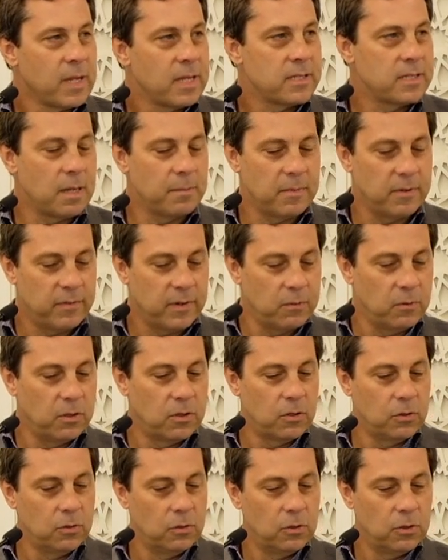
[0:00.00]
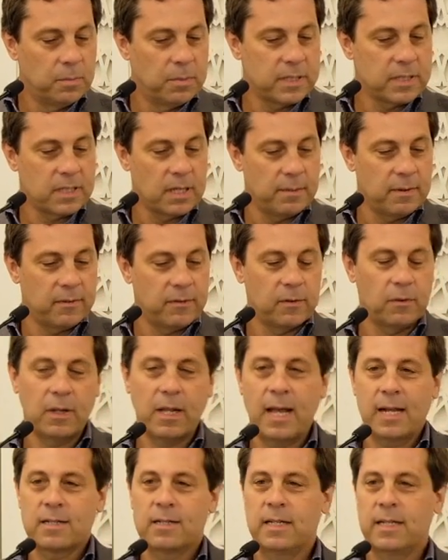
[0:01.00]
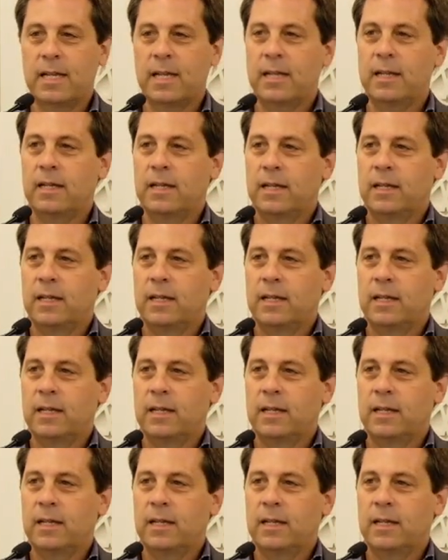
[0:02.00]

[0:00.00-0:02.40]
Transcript: Some of it will cool, but some of it will actually get